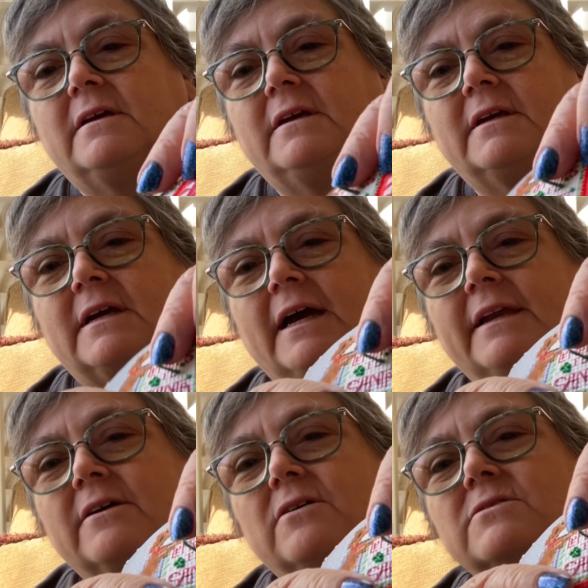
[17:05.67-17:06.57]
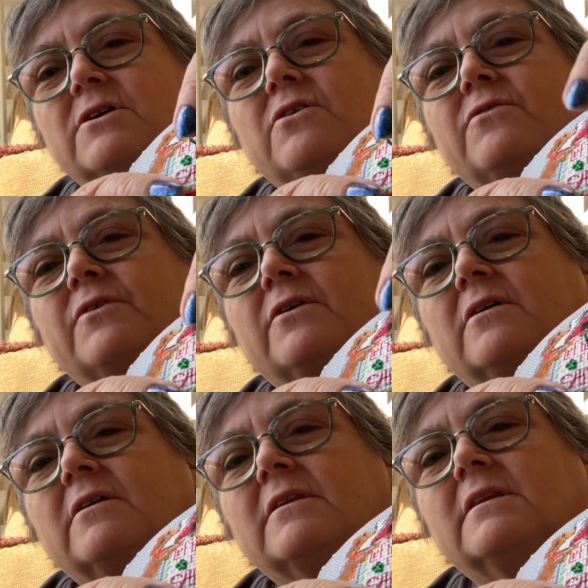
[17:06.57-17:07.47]
it kind of goes
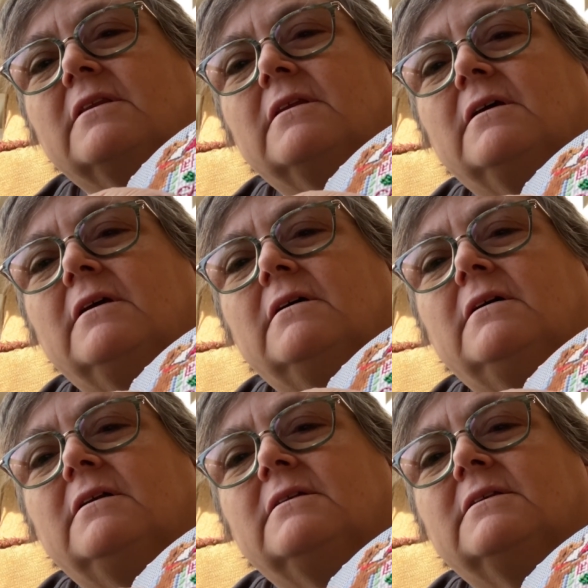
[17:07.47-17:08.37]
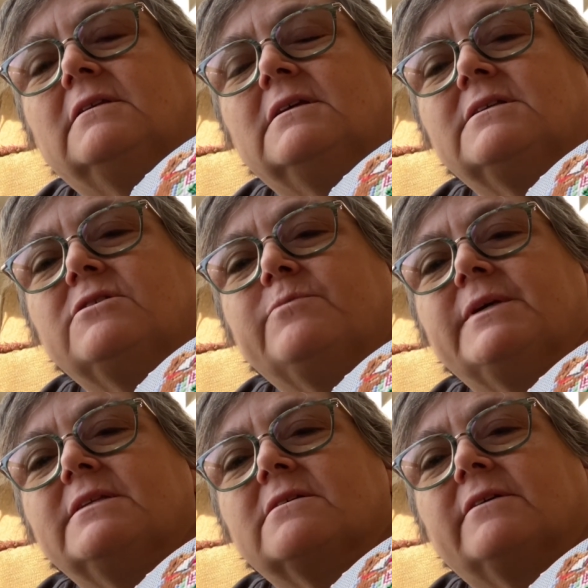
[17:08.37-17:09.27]
over these two
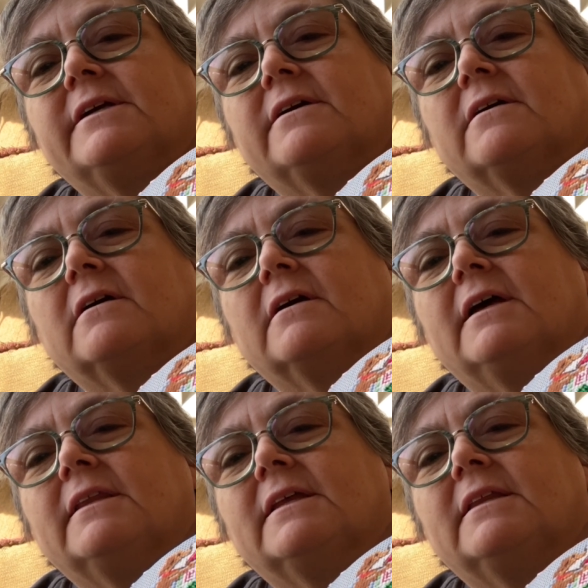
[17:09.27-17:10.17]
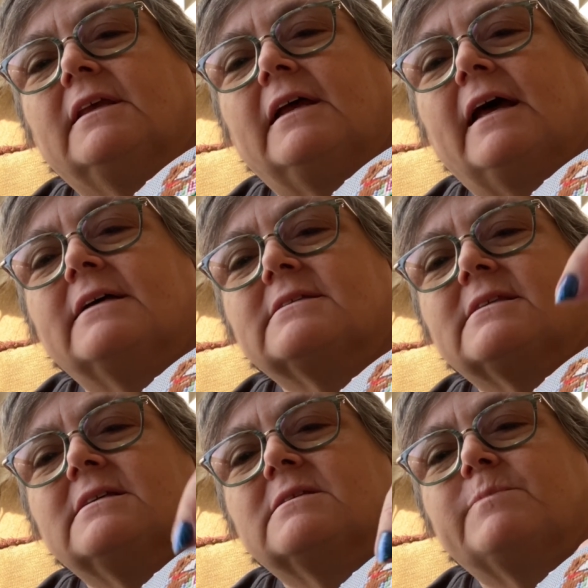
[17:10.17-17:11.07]
beads are here and then it has
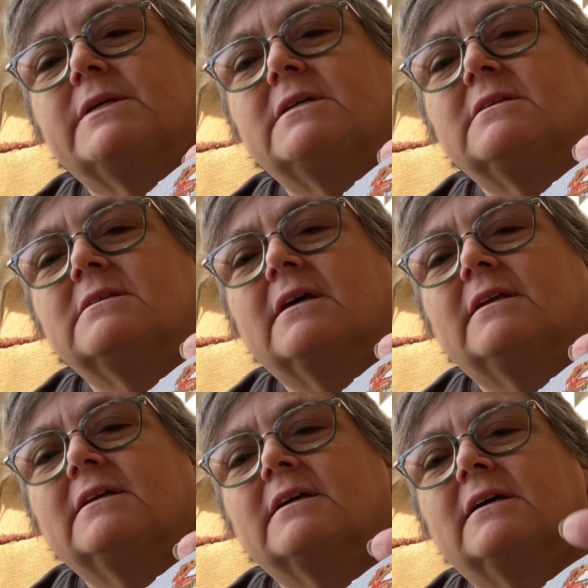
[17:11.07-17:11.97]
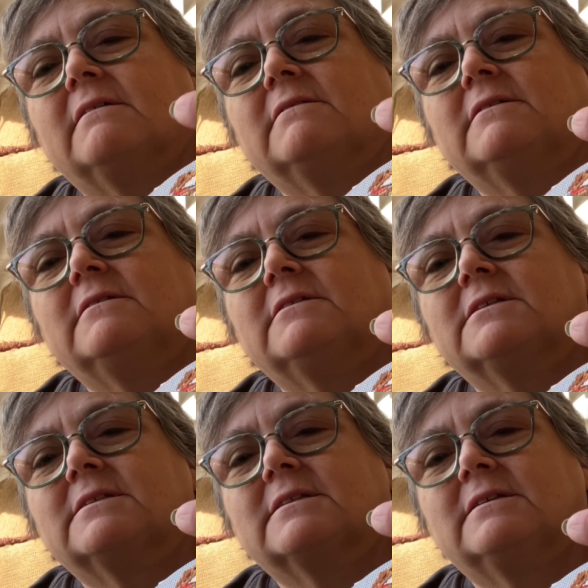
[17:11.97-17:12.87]
these beads and it
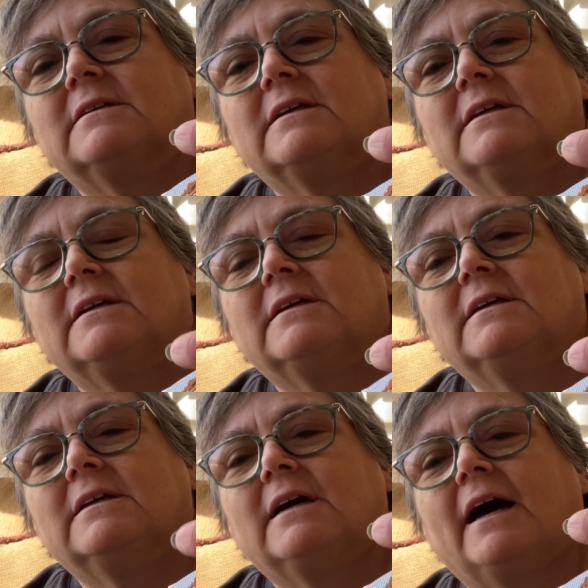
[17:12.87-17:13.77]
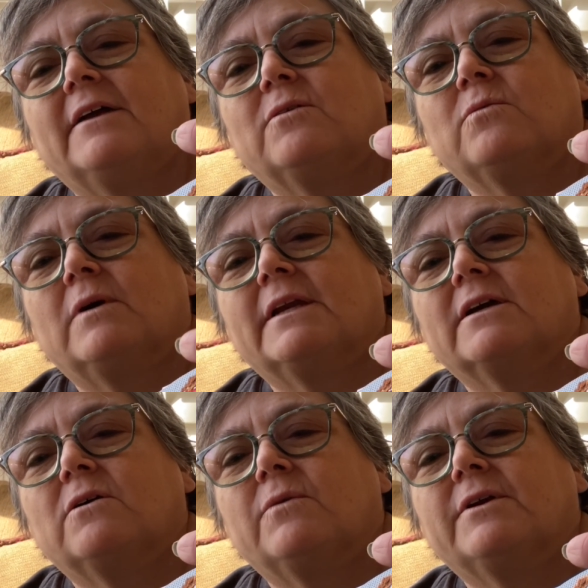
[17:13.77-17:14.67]
just I don't want it
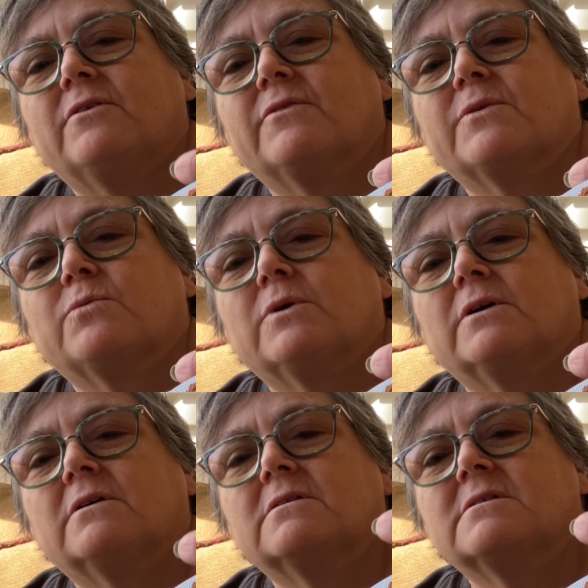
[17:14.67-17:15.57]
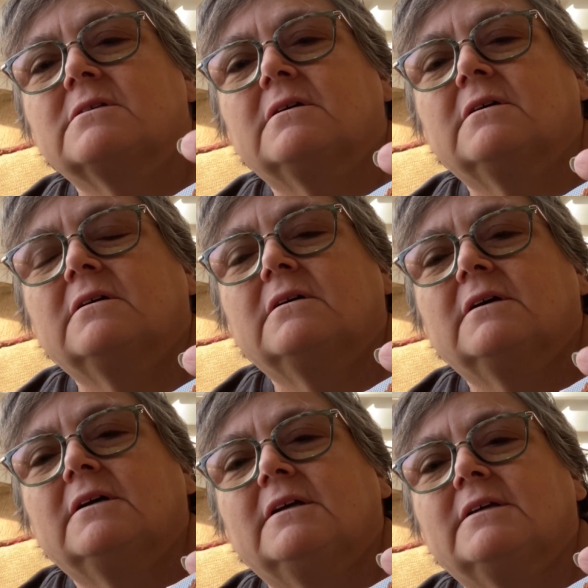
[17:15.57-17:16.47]
going over the words
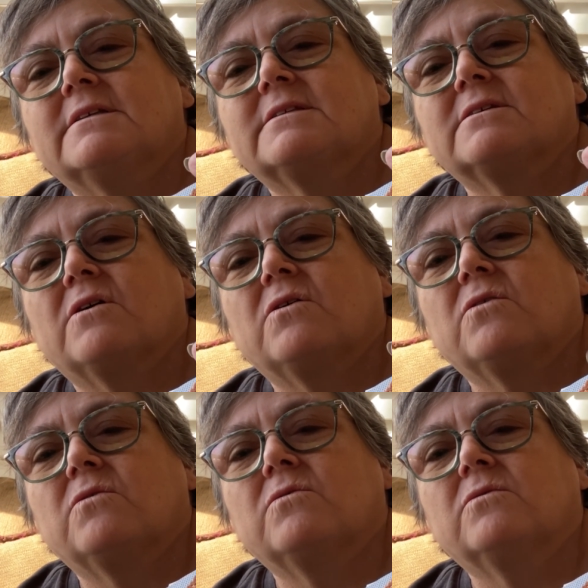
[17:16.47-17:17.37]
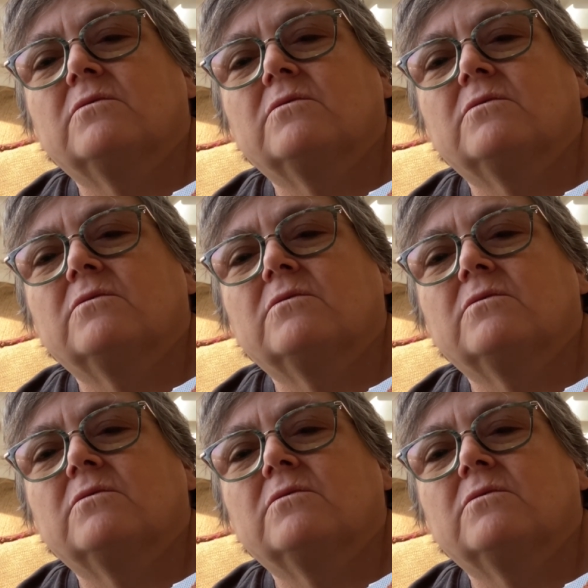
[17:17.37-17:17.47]
so